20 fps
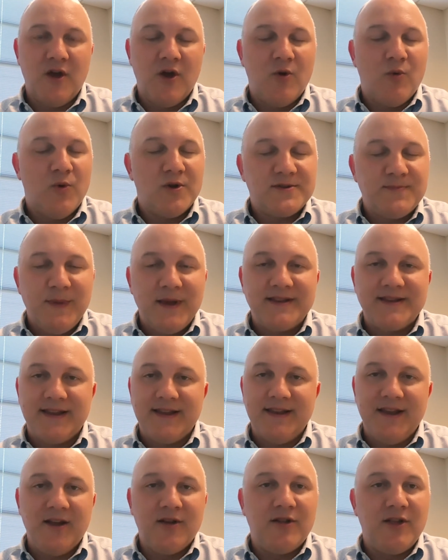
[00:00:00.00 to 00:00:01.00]
which makes it
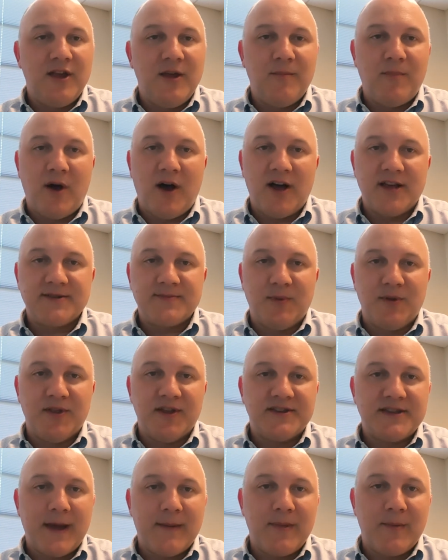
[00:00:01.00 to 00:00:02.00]
nearly impossible to
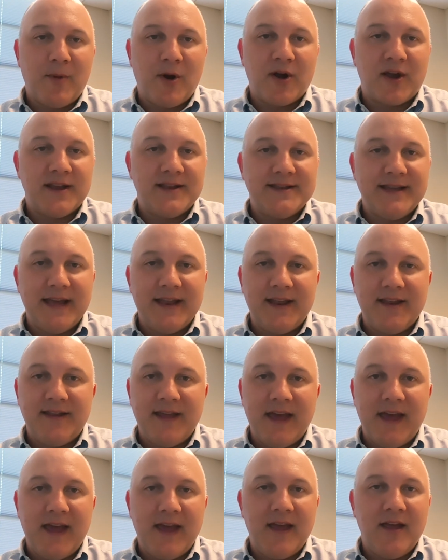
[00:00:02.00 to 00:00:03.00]
time the market day to
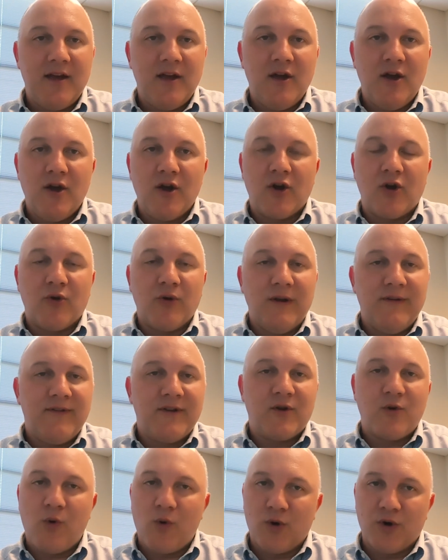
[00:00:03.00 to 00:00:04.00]
day or even
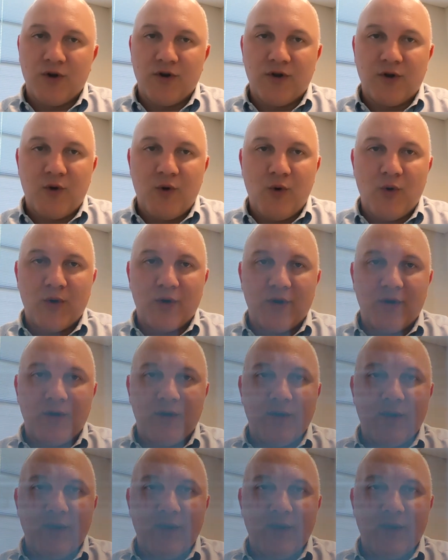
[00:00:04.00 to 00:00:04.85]
quarter to quarter.